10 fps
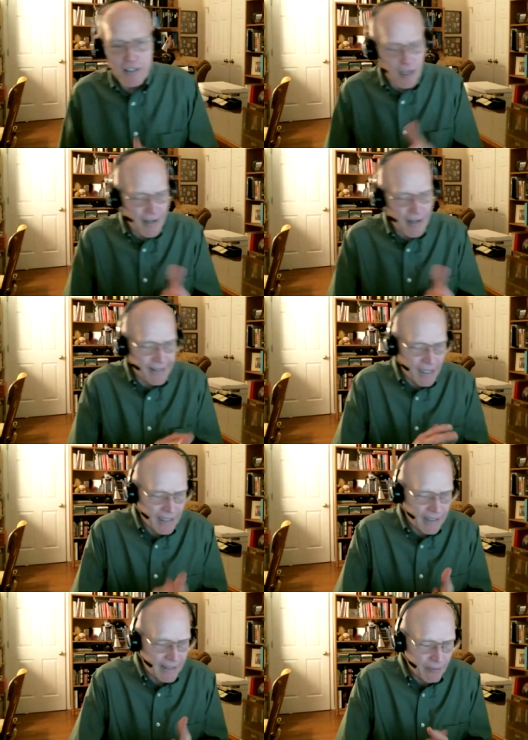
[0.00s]
this is Gary
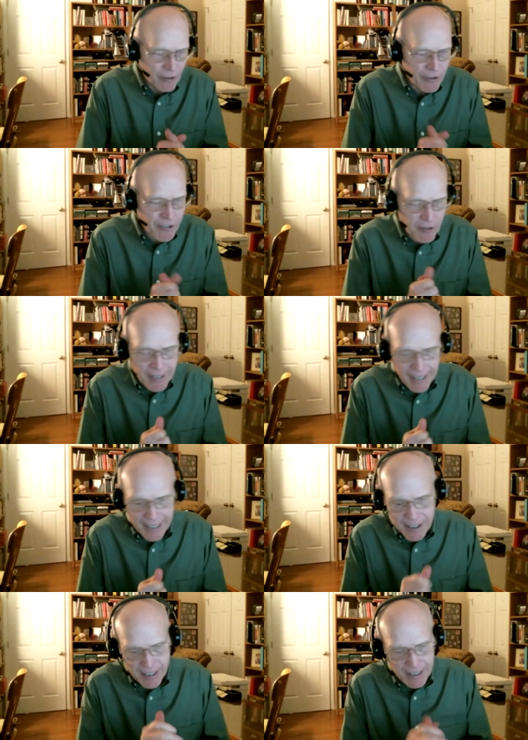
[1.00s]
Gunn. We're
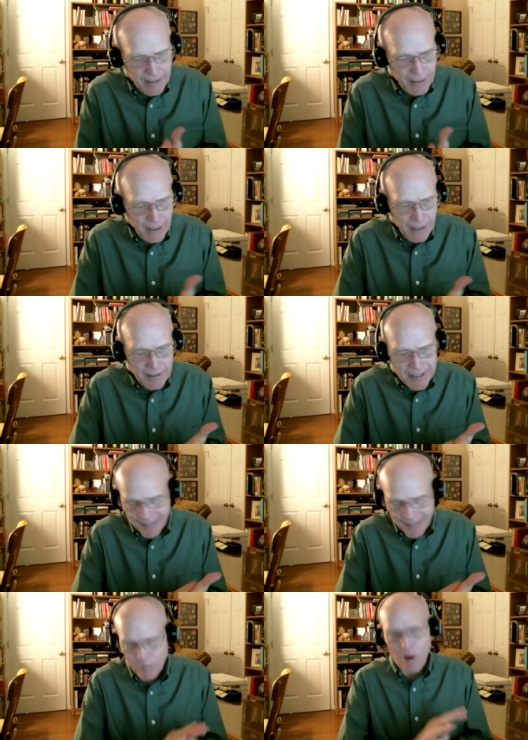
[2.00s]
showcasing
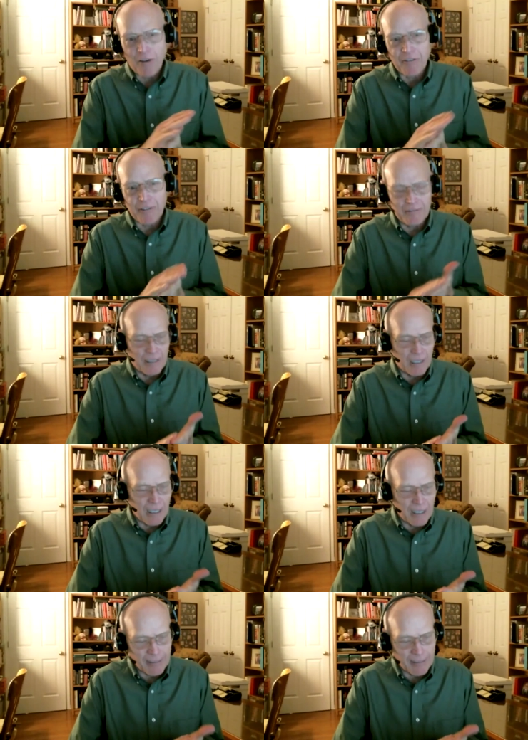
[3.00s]
Tim Ross,
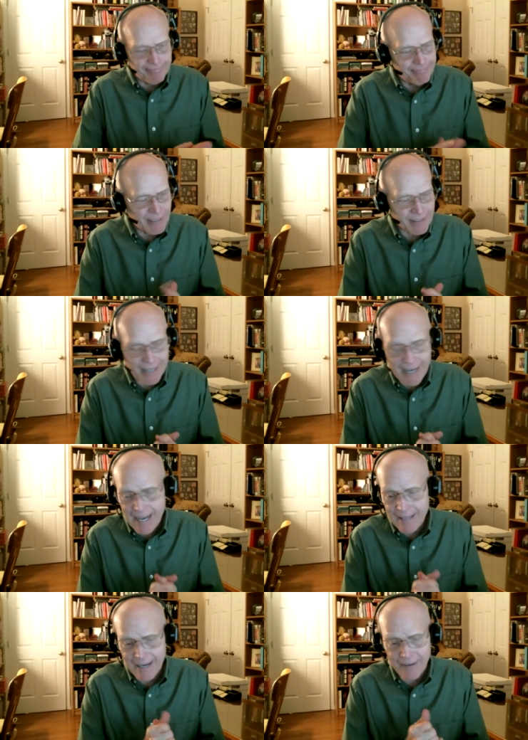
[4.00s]
a
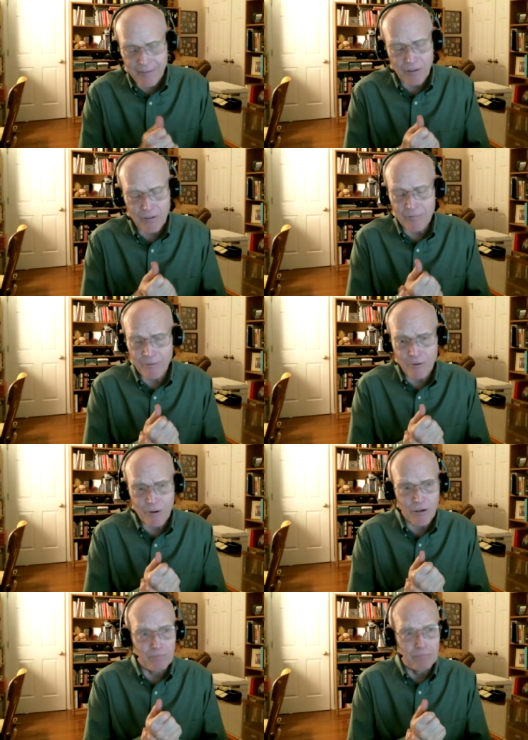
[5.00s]
guy that I've known
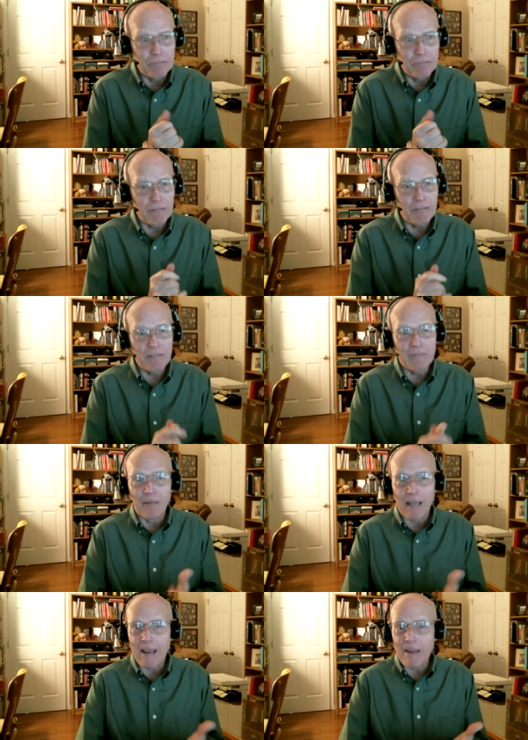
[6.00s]
for
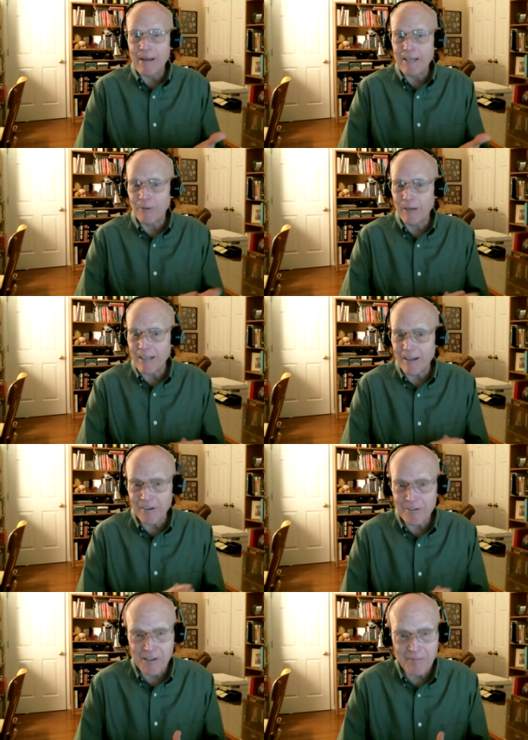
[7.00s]
maybe 20
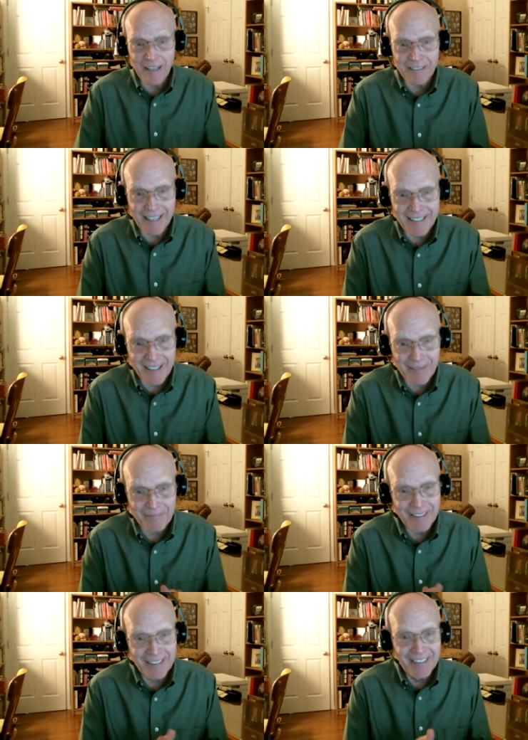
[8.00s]
years, something like that, Tim.